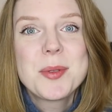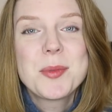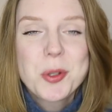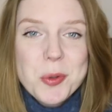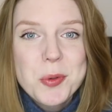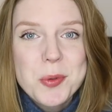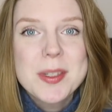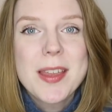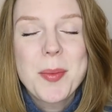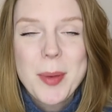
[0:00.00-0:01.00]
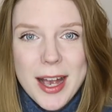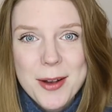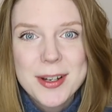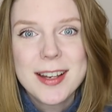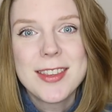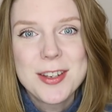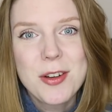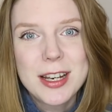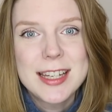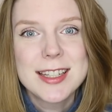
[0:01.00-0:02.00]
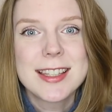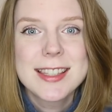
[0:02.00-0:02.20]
tools and the power and the knowledge and the